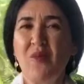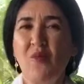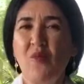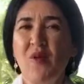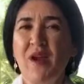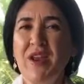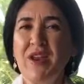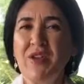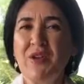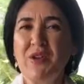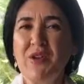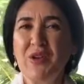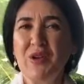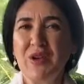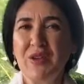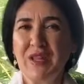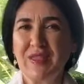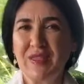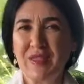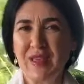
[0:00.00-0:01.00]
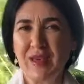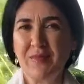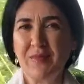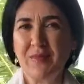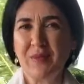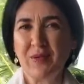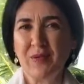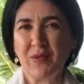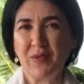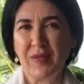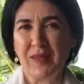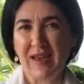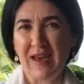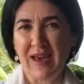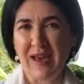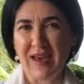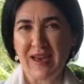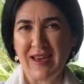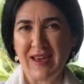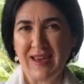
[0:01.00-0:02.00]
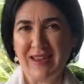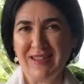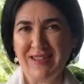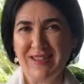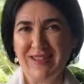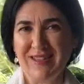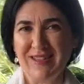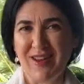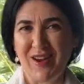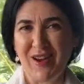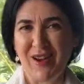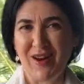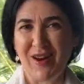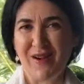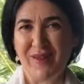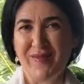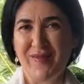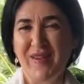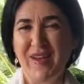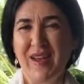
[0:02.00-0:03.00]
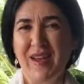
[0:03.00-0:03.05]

When you look at them through the eyes of